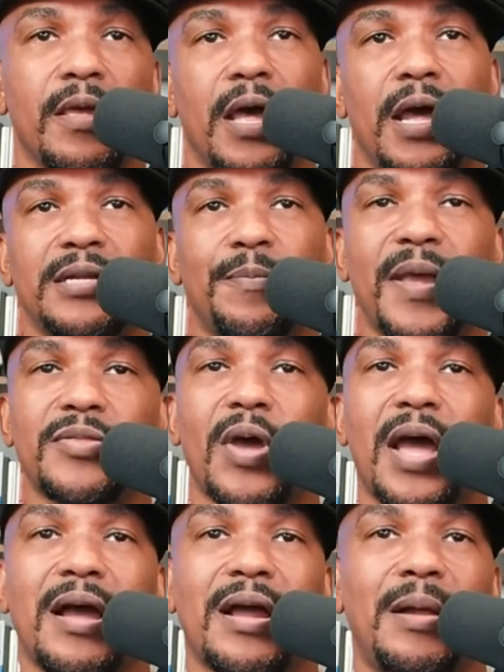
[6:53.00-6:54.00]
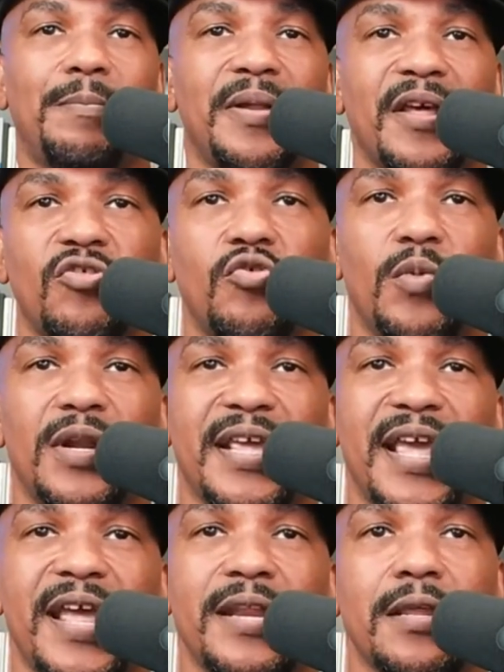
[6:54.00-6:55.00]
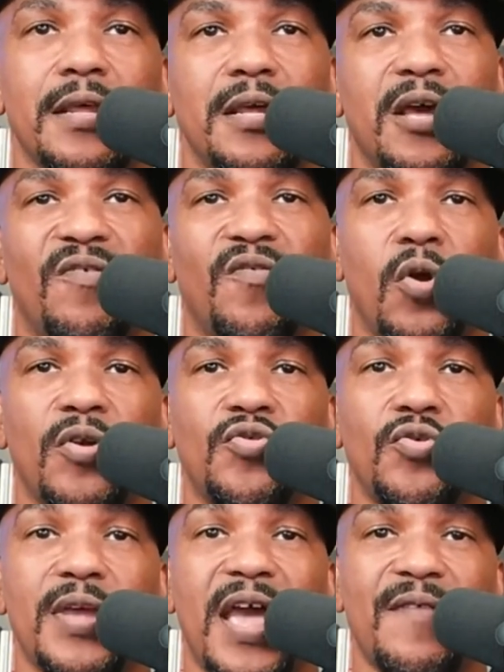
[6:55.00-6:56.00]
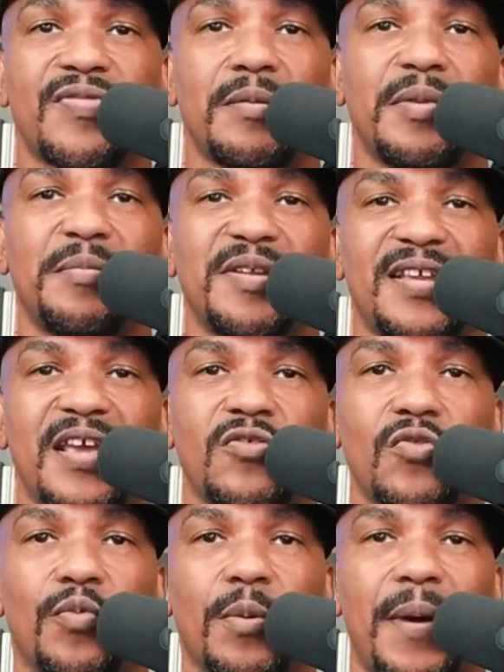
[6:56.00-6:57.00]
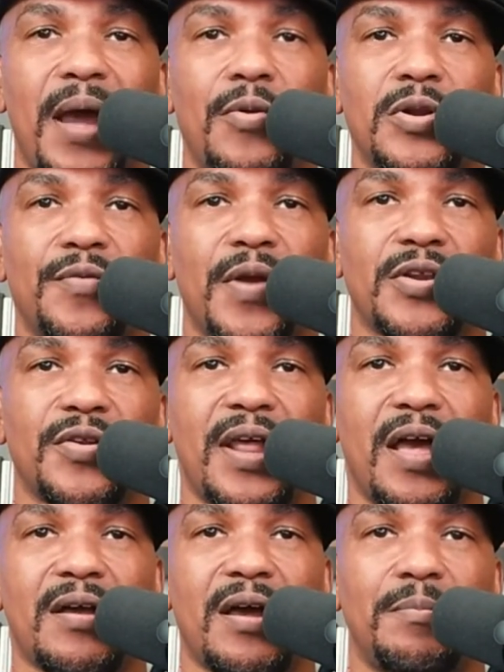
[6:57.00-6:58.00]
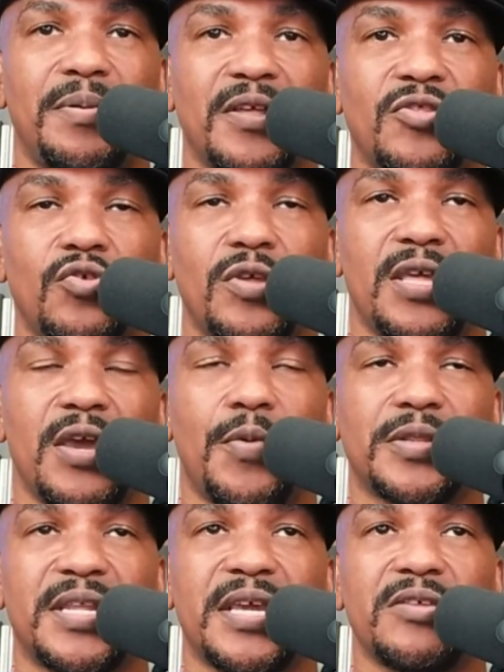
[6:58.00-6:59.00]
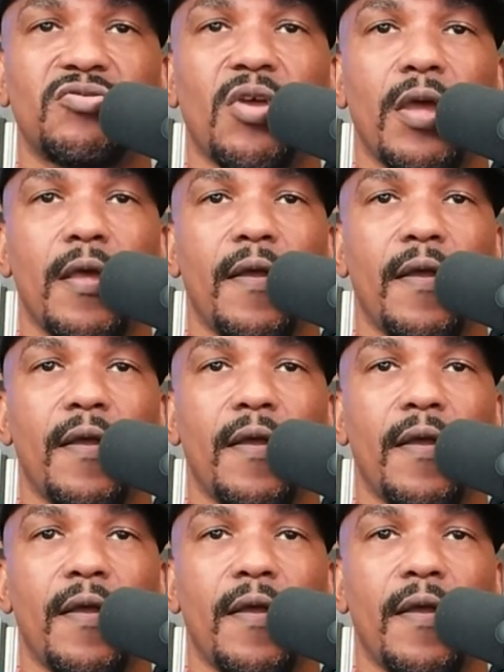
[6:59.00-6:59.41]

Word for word: Uh, depends on how complex you want to get. Of course, you have some limitations with PowerDirector and how complex you can get with things.